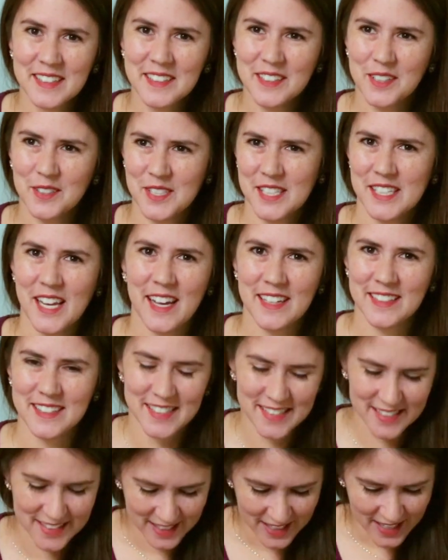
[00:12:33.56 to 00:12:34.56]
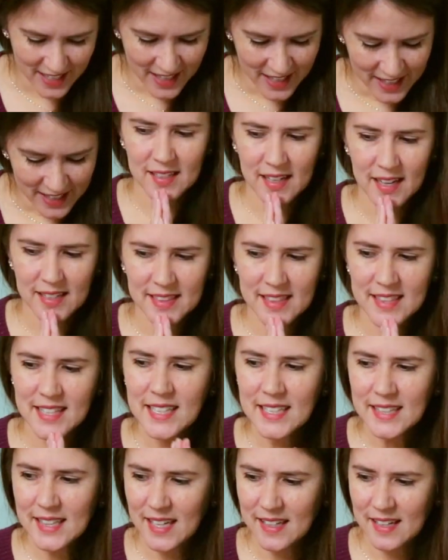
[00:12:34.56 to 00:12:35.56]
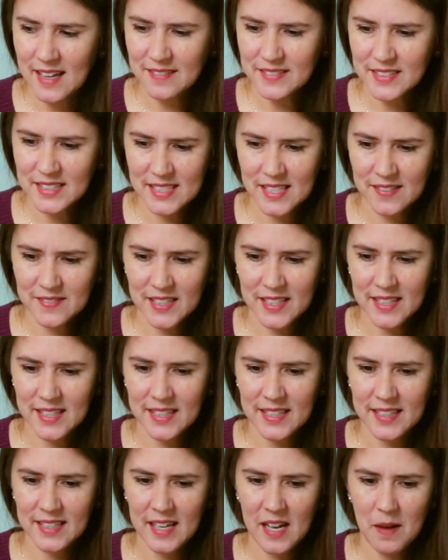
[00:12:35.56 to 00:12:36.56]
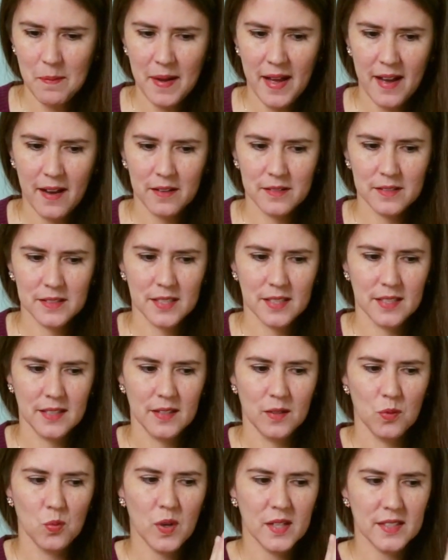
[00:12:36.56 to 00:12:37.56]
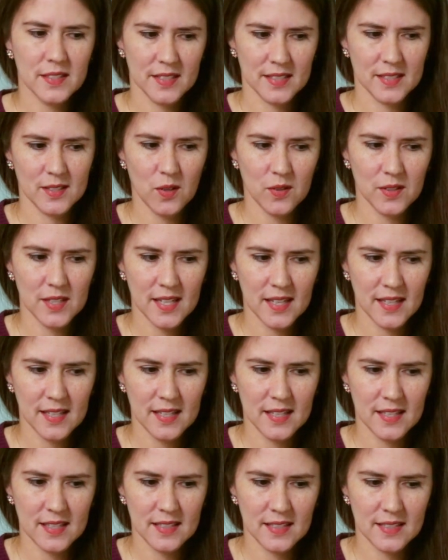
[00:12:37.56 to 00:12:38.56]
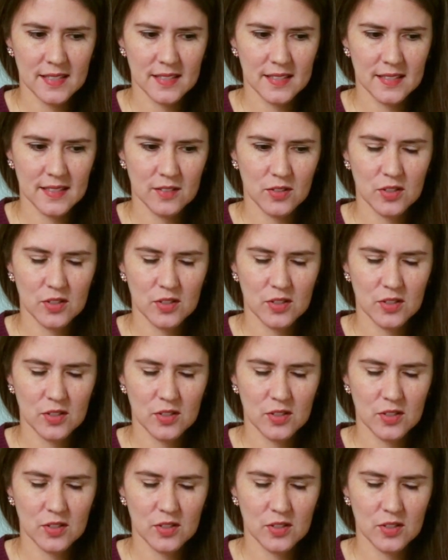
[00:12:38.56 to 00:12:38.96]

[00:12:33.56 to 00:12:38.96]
Go science. I think that covers everything about what dystonia is.